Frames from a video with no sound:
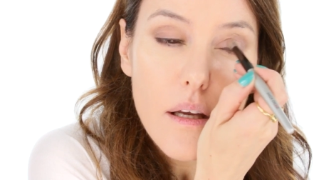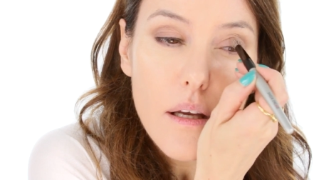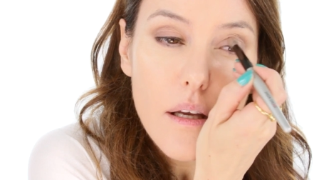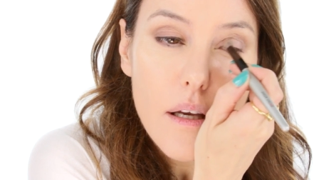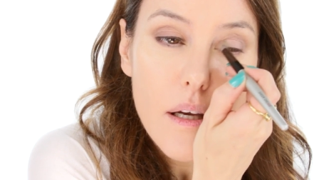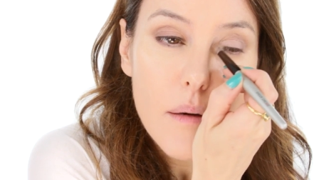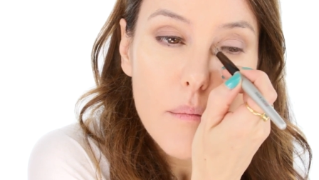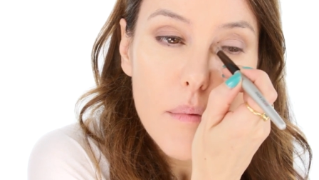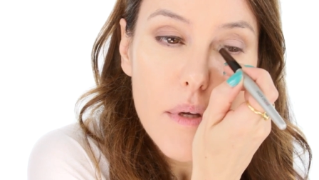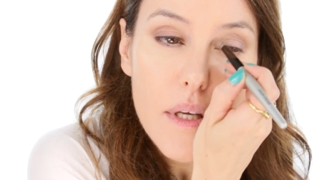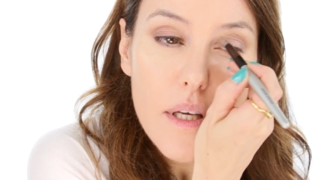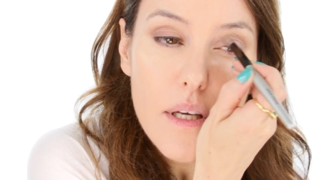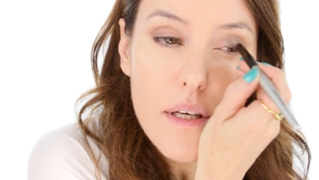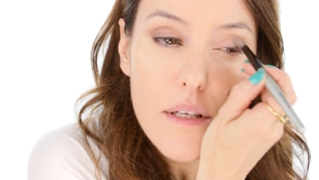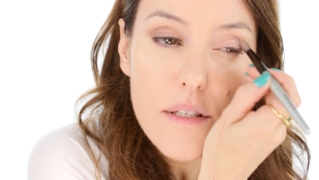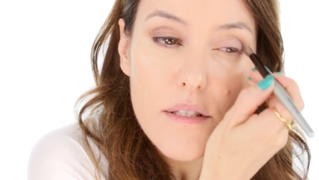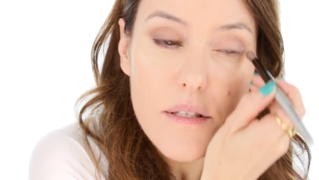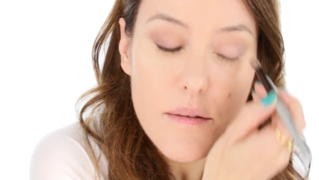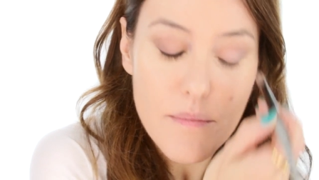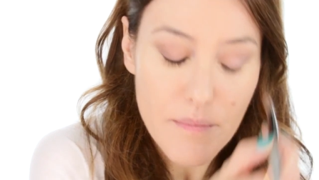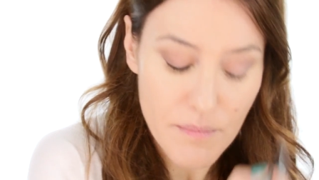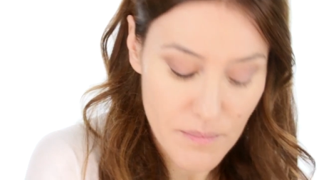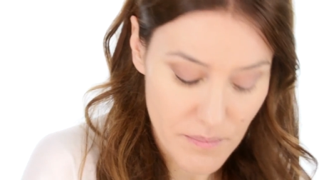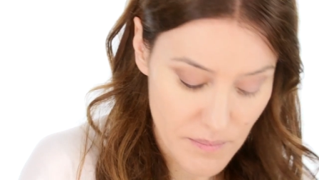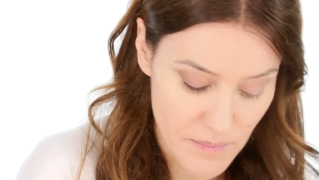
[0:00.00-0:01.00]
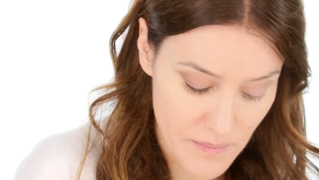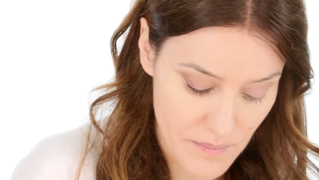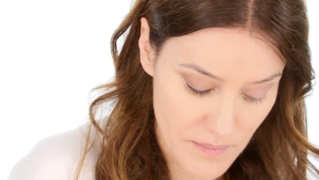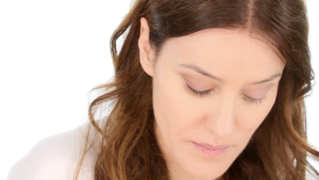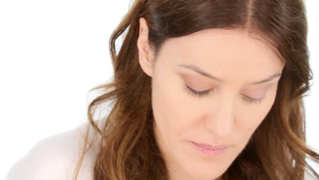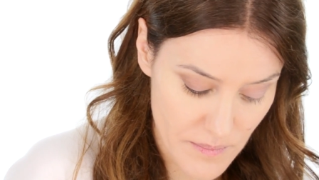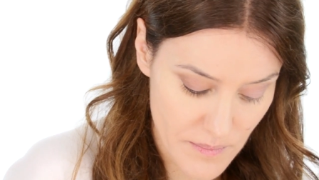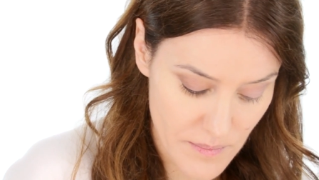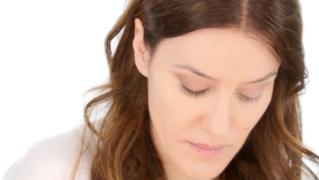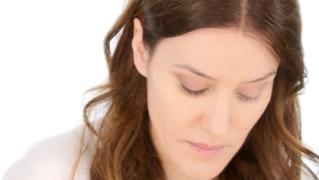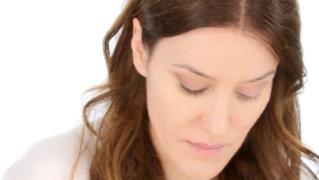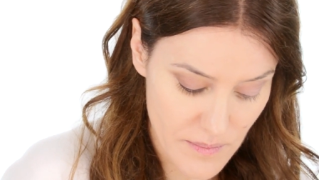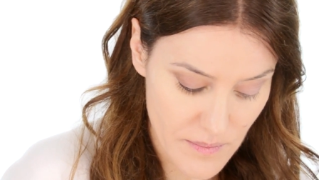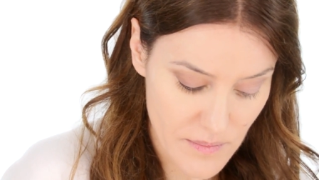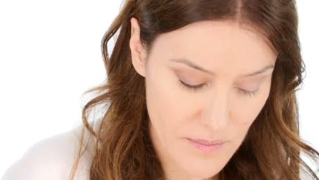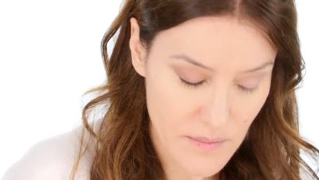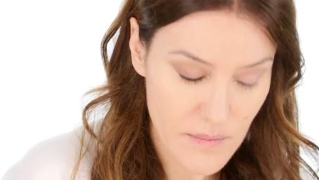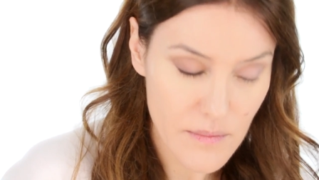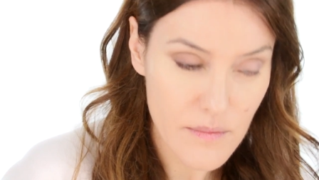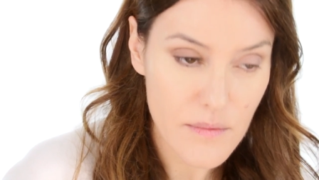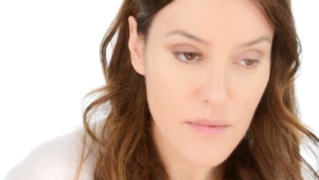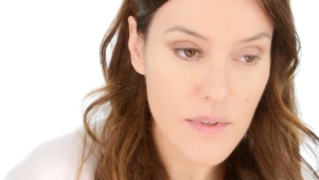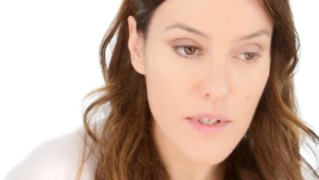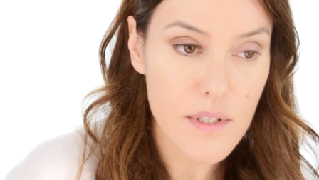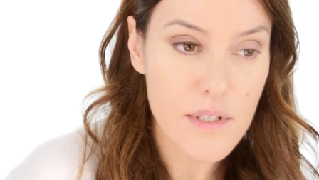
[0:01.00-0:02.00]
And because
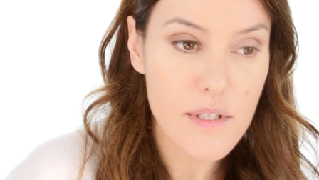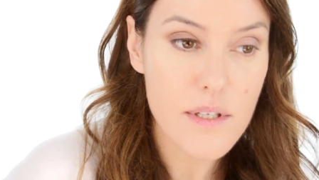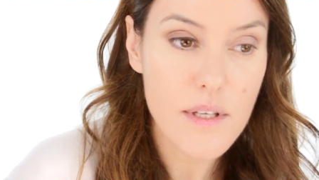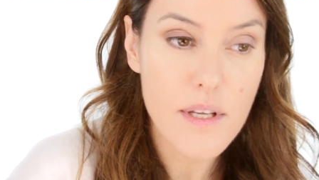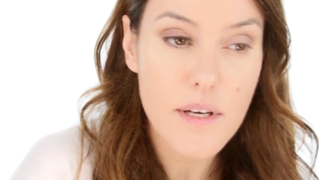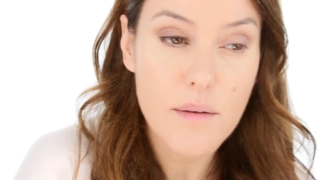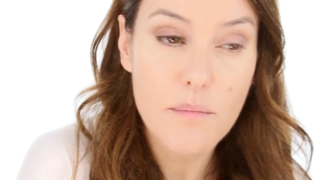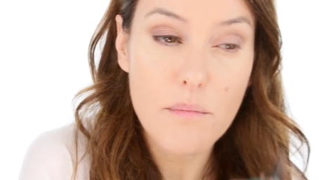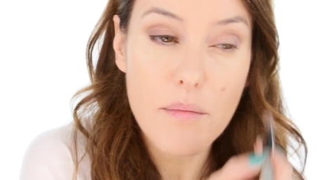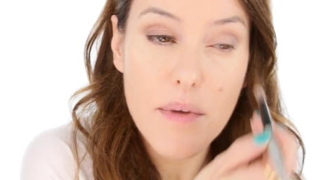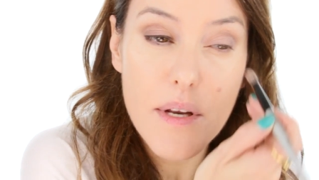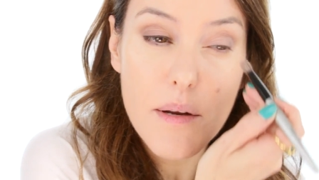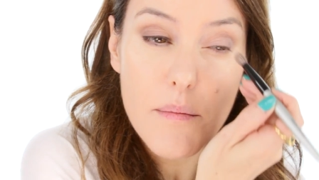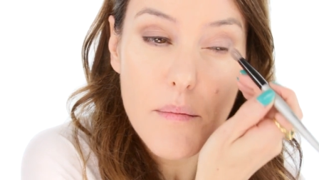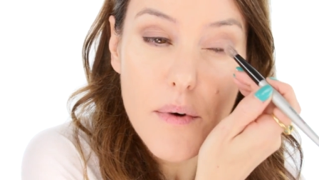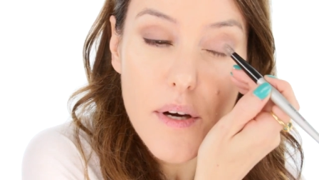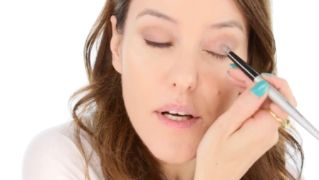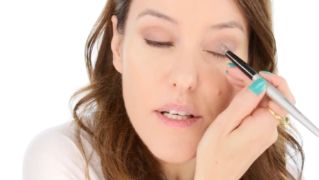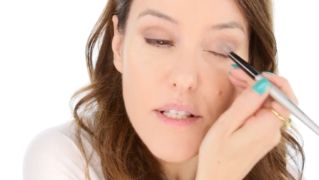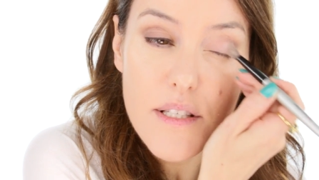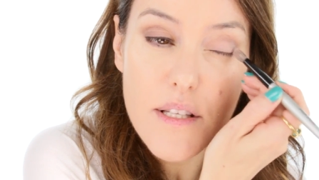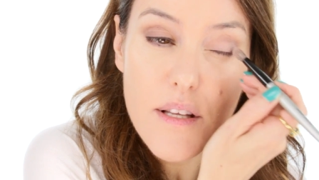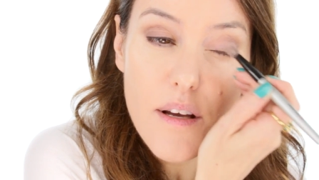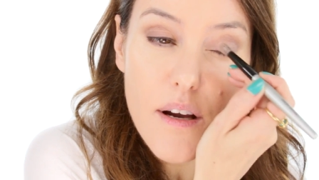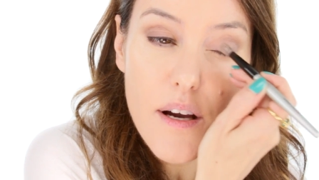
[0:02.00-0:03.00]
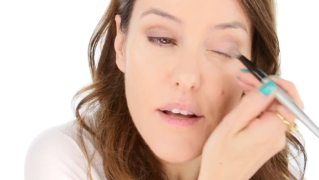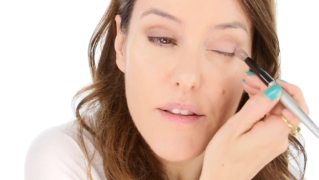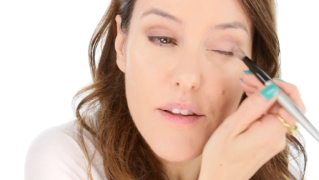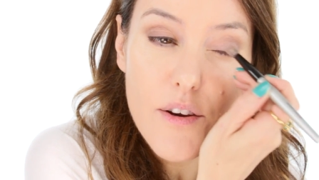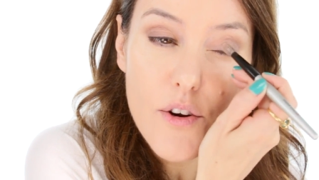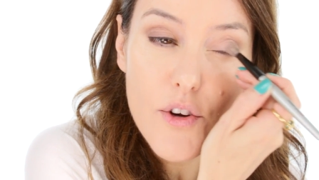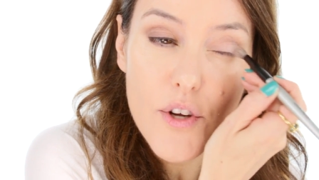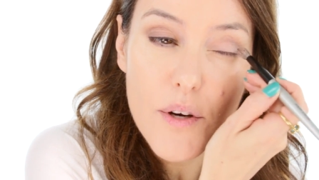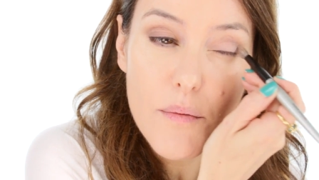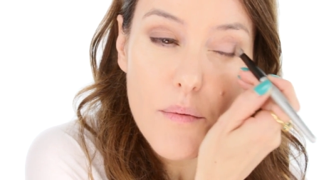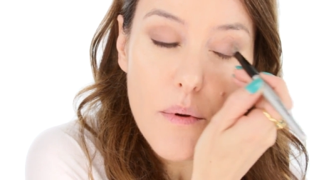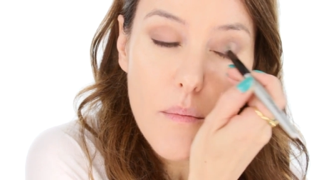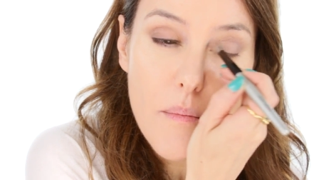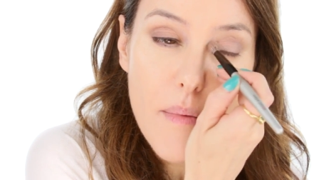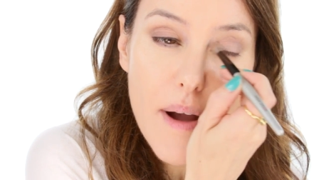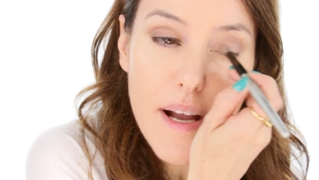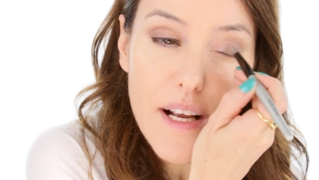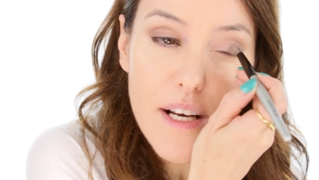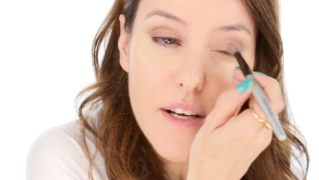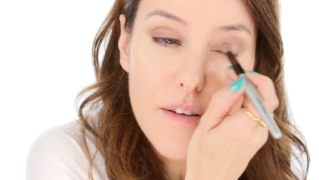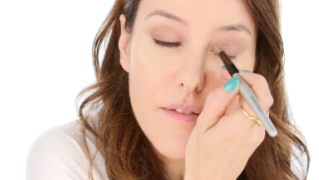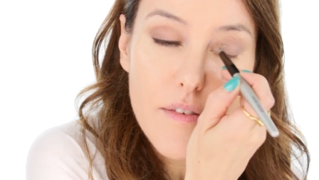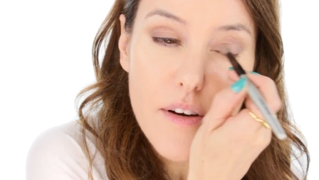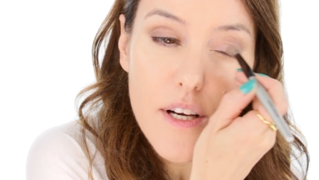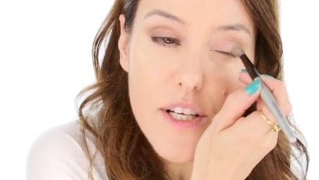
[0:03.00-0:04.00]
it's going to minimise the eye, they're not going to be
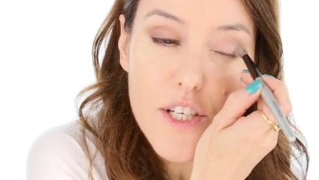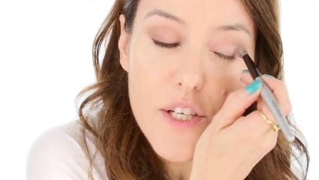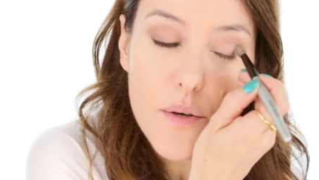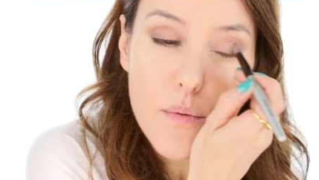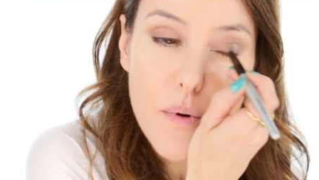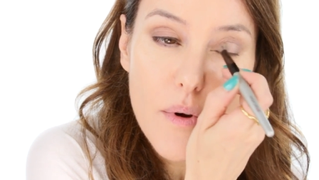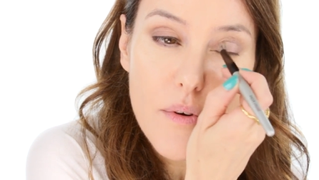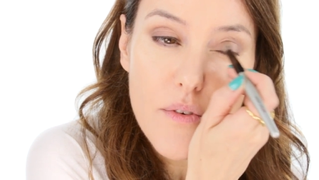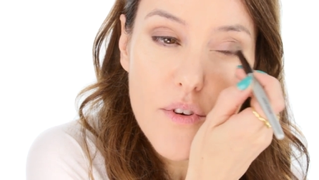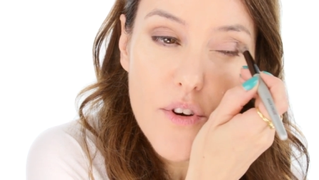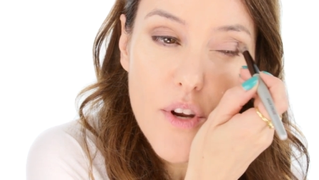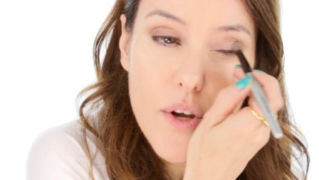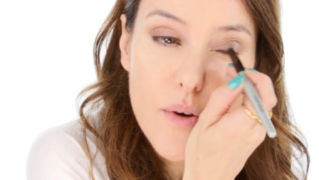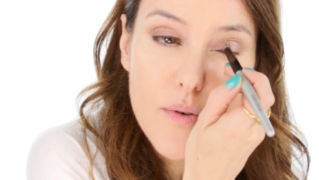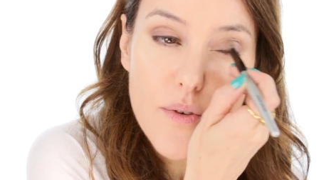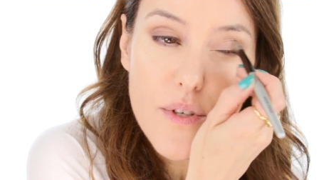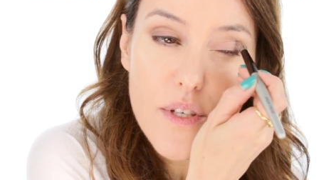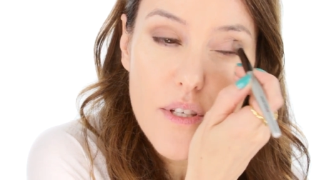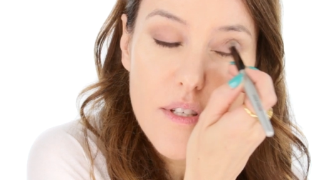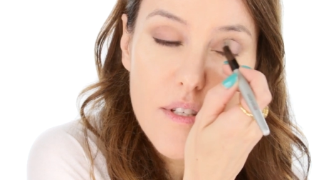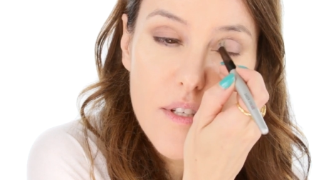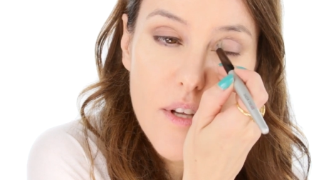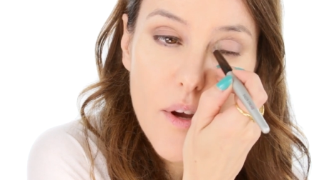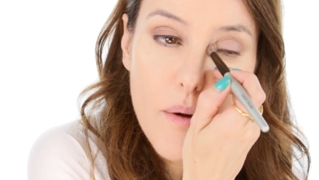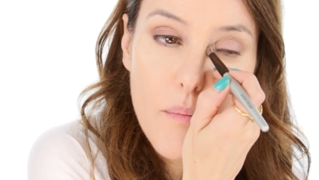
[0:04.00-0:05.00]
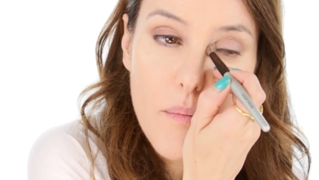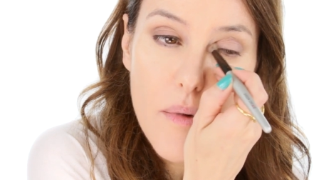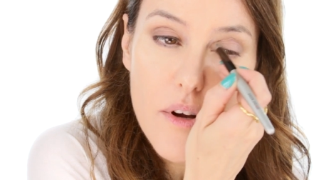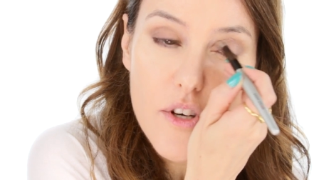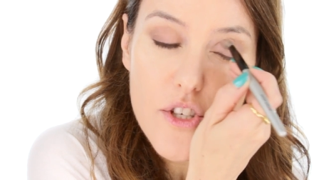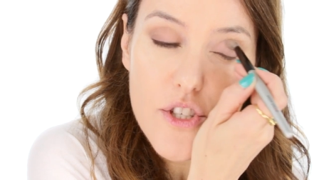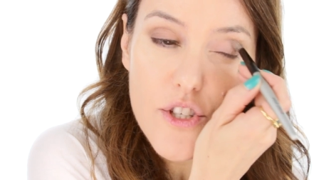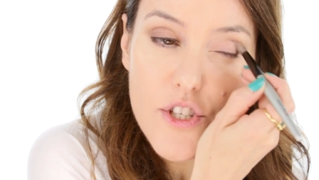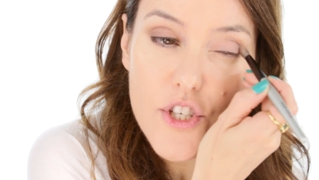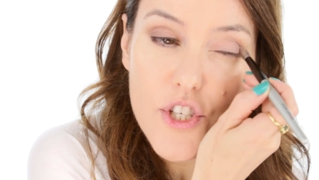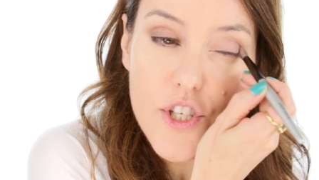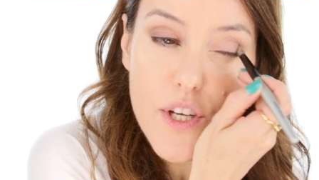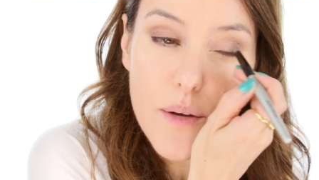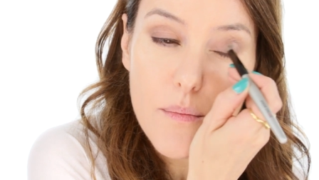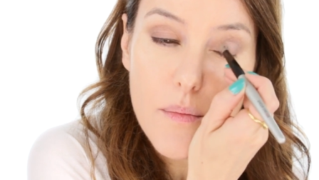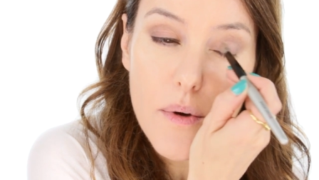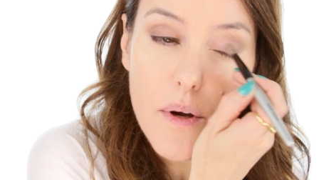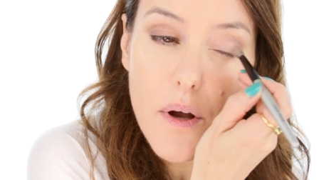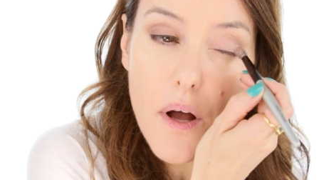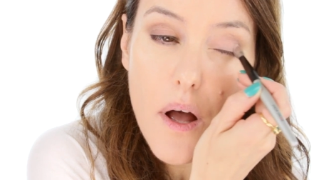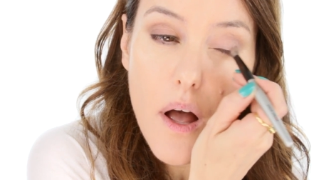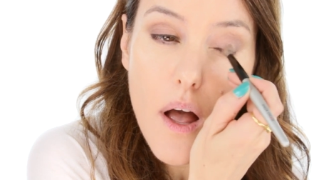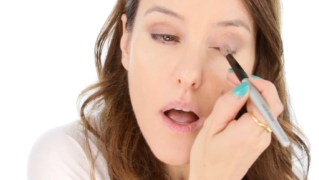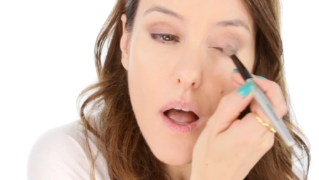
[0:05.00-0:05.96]
magnified, you won't notice so much the shimmer.